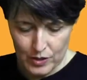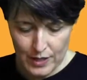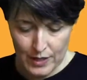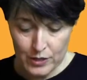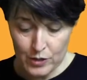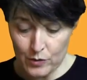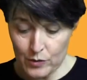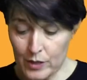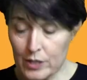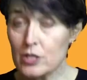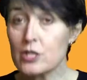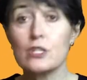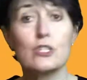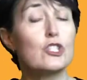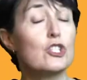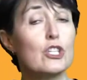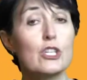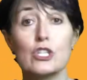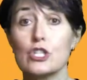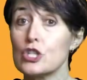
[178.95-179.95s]
And you need
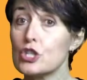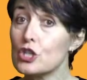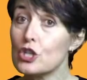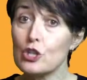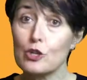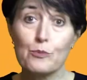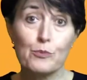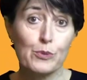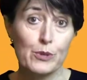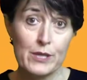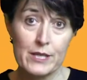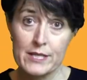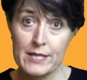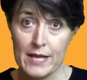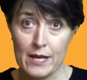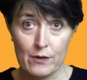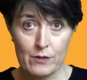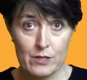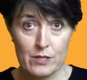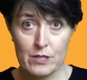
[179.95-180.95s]
just 2
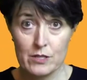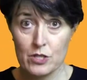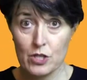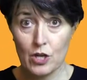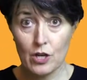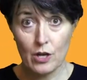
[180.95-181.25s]
printouts to